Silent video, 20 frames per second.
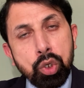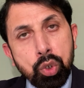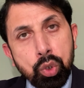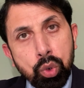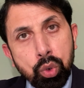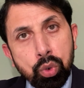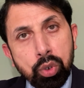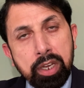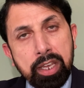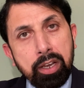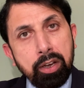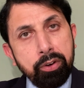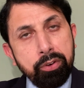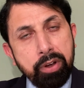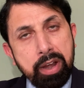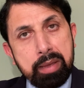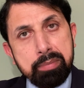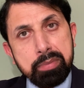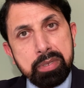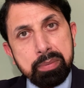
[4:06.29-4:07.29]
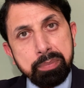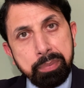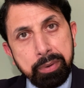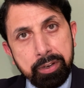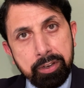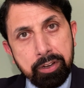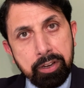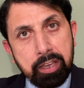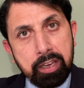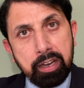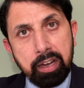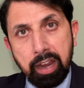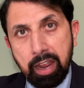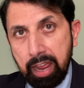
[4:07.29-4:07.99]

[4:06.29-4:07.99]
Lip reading: 2 kilograms per year